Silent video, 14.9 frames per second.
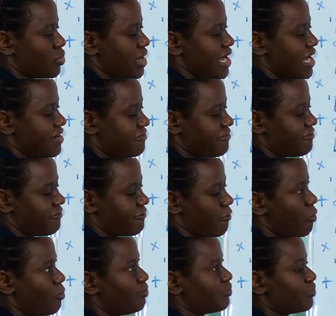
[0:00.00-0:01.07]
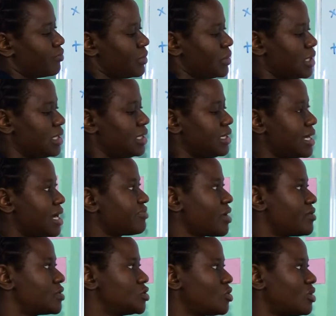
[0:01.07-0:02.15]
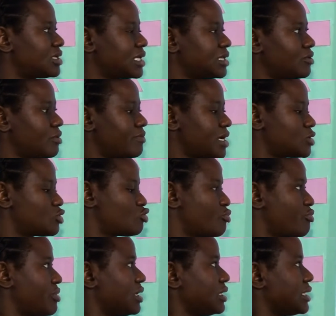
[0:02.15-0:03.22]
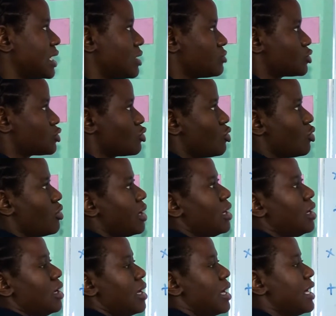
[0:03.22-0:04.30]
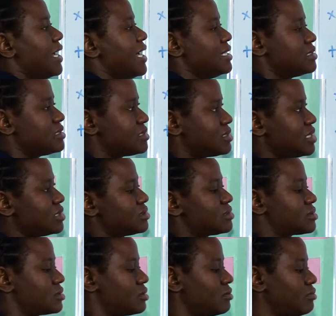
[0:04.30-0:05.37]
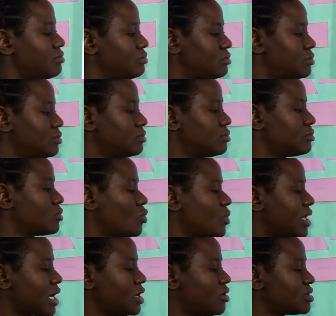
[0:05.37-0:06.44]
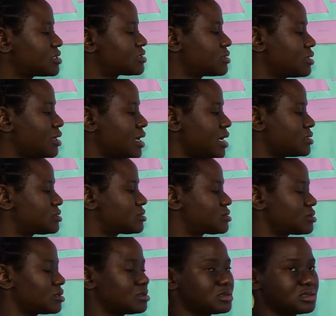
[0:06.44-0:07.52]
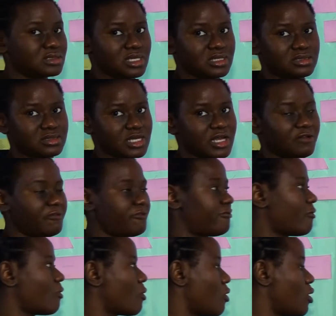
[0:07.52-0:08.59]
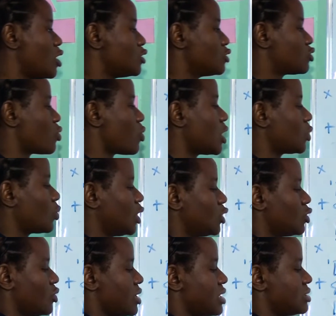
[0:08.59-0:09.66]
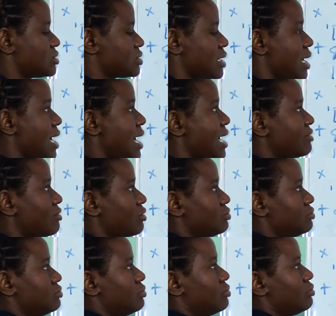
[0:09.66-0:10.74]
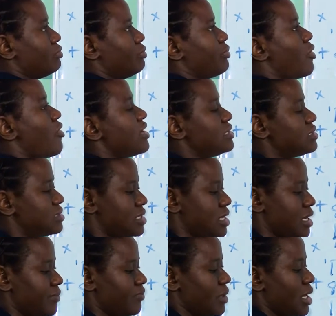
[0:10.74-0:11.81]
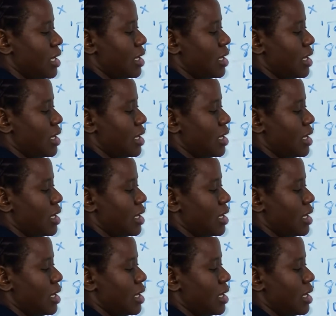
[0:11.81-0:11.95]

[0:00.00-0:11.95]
We have 4. Now there is no other number to bring down. So, and 6, we cannot get 6 in 4. So what we do is add up points here